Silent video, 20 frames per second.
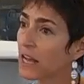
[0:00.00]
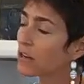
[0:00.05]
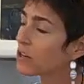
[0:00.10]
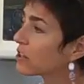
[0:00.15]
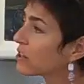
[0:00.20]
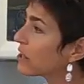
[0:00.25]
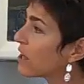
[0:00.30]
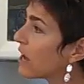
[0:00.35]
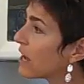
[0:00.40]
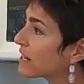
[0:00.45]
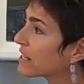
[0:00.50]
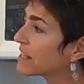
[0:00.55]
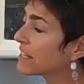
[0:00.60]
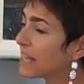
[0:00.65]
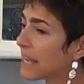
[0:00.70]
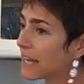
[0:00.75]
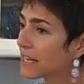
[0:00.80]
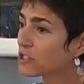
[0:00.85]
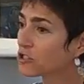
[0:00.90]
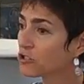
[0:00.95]
out a lot of
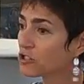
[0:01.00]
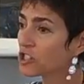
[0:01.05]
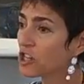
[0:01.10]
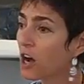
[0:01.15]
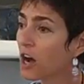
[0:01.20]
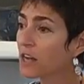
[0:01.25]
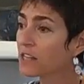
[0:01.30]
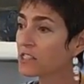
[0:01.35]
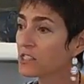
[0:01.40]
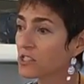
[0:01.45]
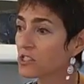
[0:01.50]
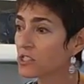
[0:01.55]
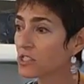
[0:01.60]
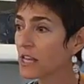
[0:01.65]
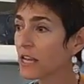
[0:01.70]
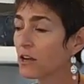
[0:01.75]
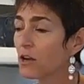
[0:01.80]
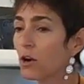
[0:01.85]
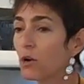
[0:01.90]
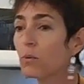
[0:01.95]
the extra toxins
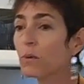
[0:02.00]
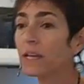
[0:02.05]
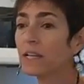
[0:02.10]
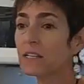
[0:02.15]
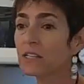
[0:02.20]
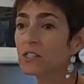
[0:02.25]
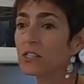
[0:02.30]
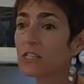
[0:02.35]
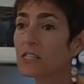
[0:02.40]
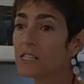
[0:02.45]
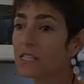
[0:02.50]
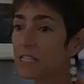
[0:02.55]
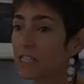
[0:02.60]
that go into the